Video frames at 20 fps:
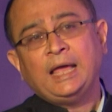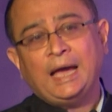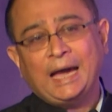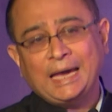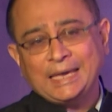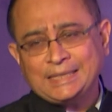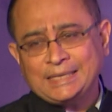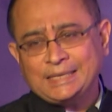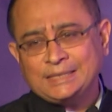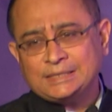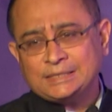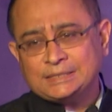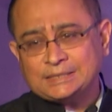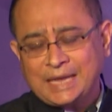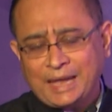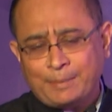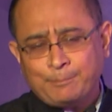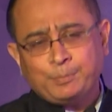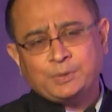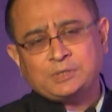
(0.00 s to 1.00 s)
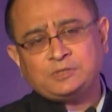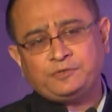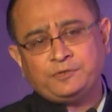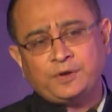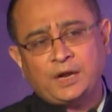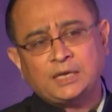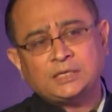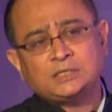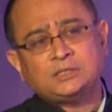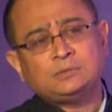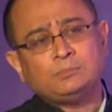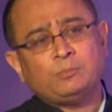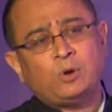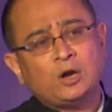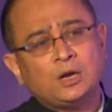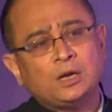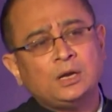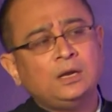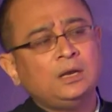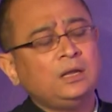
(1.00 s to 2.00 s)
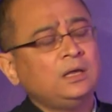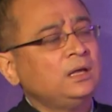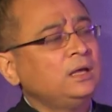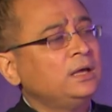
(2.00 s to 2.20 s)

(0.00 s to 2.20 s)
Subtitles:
I think this Campus France model